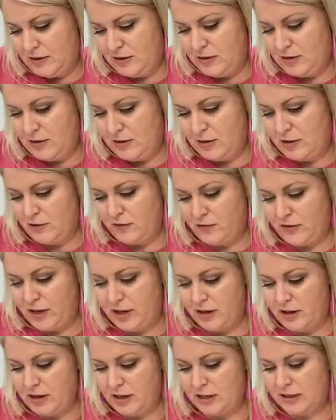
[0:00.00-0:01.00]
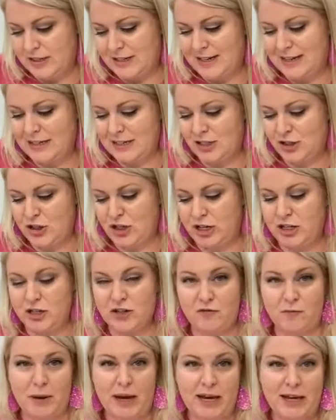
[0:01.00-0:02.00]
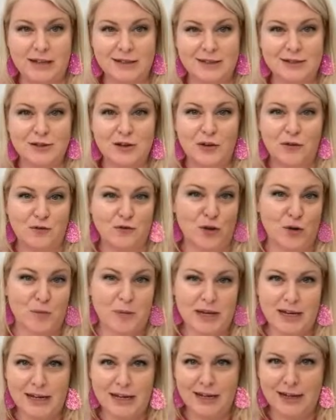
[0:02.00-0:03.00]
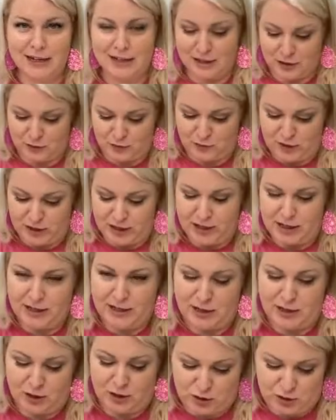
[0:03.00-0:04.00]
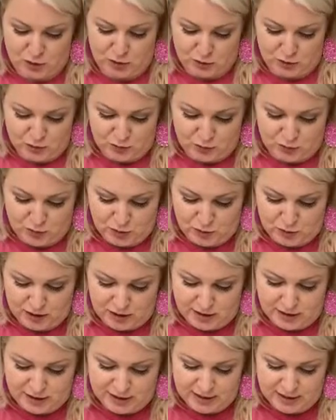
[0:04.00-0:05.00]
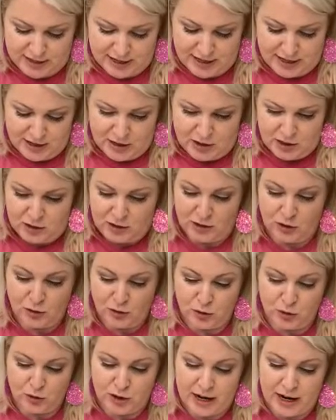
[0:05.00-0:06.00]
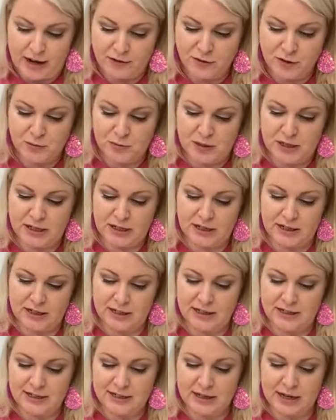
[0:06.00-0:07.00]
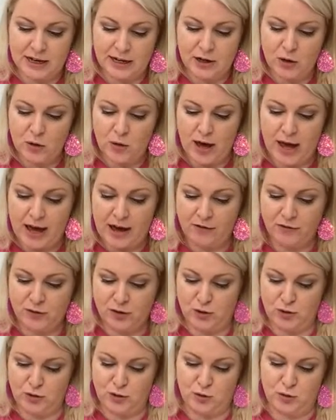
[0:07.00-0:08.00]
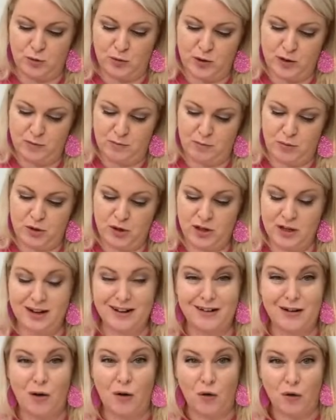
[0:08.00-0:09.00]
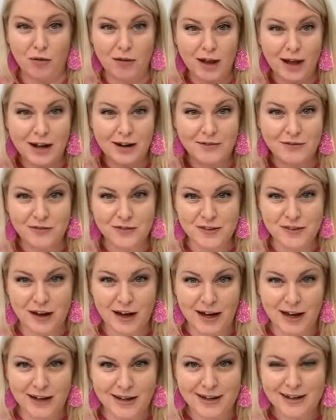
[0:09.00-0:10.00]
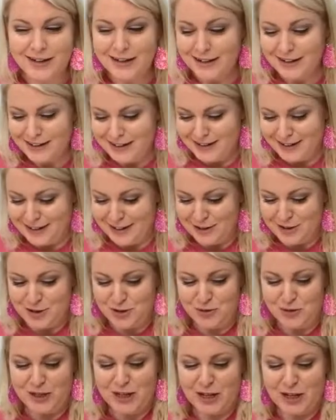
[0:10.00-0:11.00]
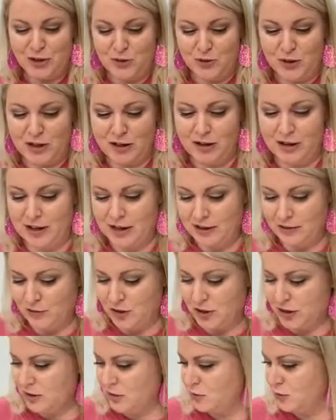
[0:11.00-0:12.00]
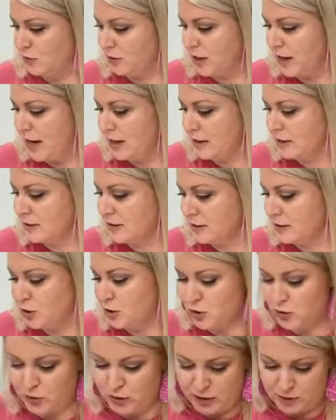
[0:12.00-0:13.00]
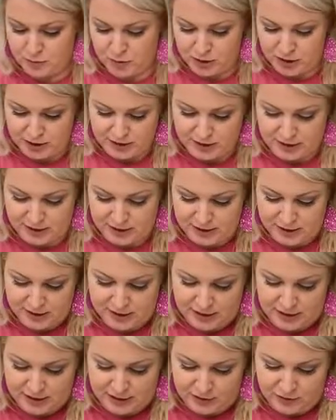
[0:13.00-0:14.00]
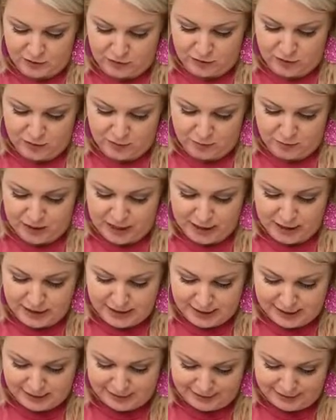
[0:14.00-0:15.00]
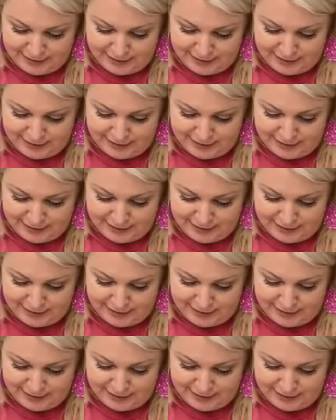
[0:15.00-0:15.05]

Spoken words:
They're fun. It's a nice change of pace. For me, it's fun to do these little crafts because I don't have to put a whole lot of thought into it, and you can kind of just relax and enjoy the process of painting